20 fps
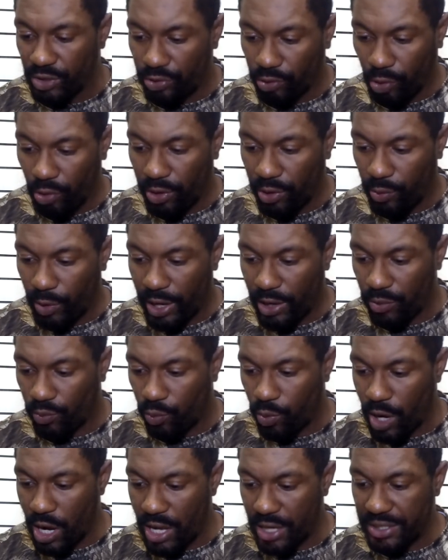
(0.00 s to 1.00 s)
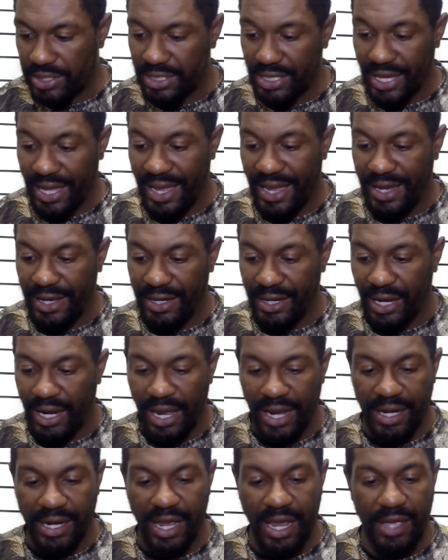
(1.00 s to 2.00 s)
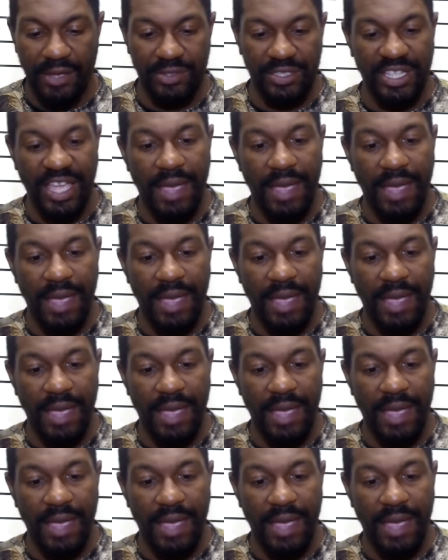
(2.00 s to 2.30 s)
throw it around rocks and laydowns.